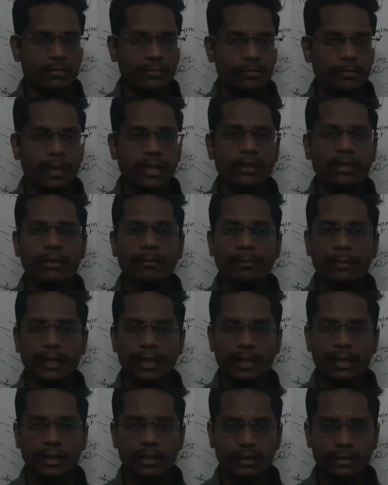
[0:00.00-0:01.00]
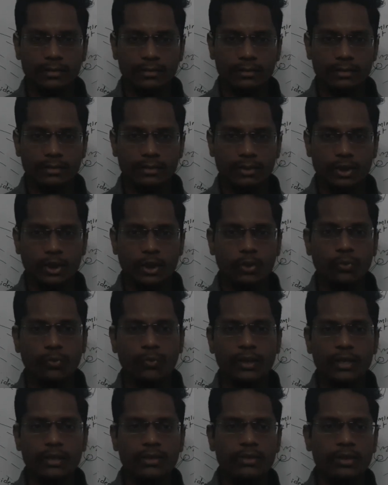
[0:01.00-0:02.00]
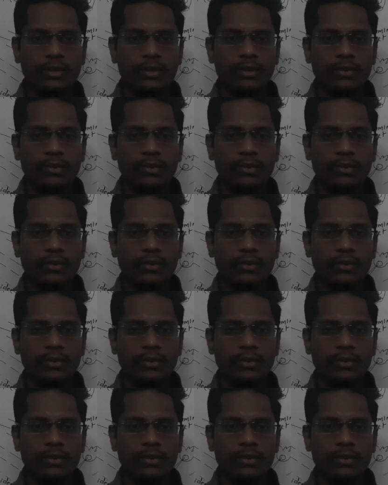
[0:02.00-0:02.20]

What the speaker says: But the mirror through which